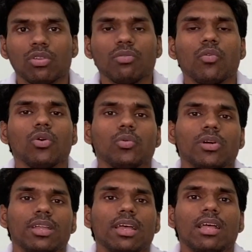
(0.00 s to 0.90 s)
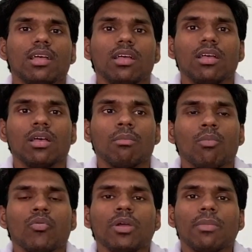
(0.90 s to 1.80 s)
the fourth one,
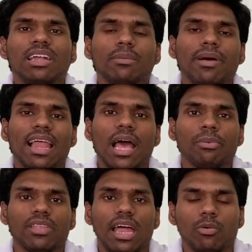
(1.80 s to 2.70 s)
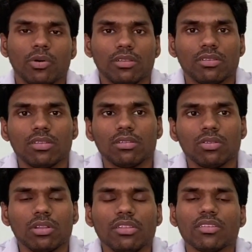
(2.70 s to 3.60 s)
moving multiple apps at once. So
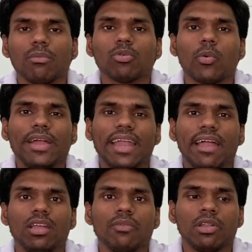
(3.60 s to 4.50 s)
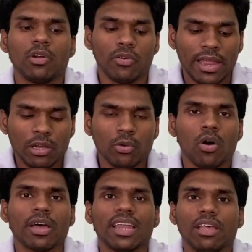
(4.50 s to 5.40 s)
this comes quite handy when you're trying to
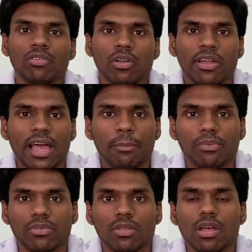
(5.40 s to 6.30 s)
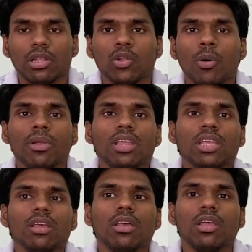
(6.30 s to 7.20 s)
organize all your apps. Normally,
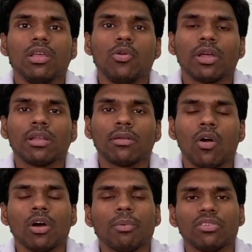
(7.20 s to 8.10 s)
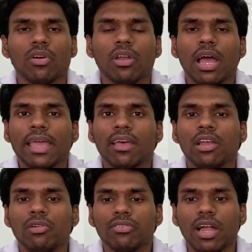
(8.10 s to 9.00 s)
you can long press on your icon, it
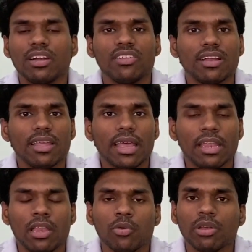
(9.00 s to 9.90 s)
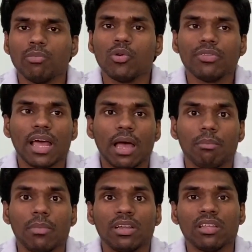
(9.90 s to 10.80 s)
will start jiggling and then you can move the app.
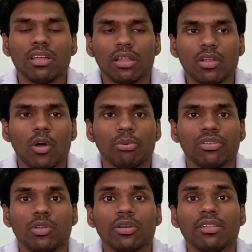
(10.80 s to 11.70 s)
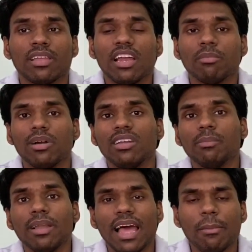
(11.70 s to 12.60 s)
But there's another option. You can select
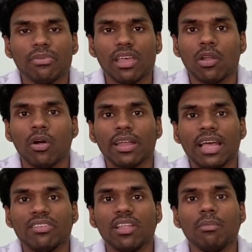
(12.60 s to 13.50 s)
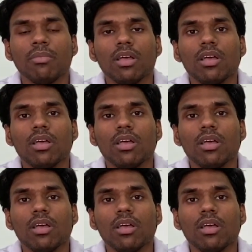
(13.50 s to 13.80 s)
multiple apps and organize them